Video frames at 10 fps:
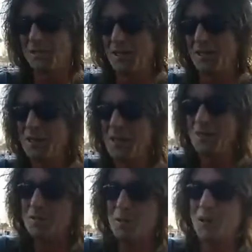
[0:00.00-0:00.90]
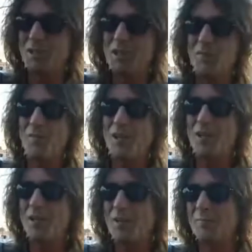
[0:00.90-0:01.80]
that. So I don't
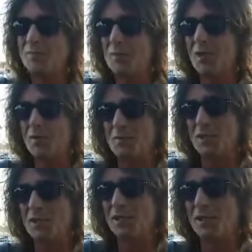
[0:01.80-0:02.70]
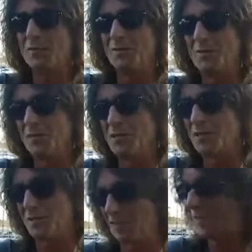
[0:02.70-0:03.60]
think I'll be making any more
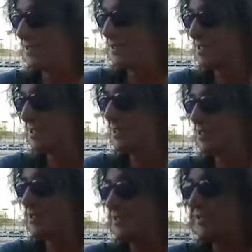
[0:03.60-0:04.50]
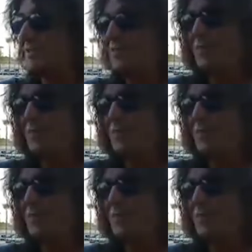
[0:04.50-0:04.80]
movies till late into next year.